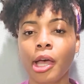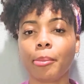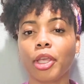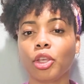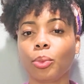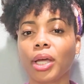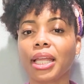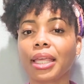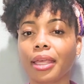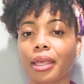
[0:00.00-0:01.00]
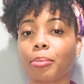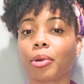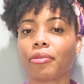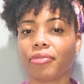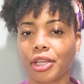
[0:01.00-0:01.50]
but you want to get
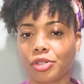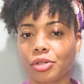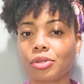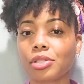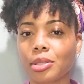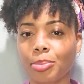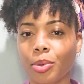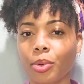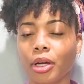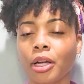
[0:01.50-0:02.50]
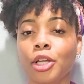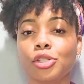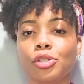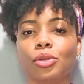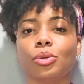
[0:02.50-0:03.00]
professional support
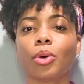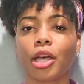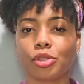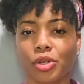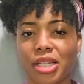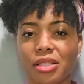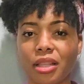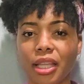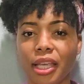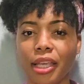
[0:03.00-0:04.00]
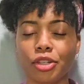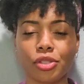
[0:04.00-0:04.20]
to address the leakage.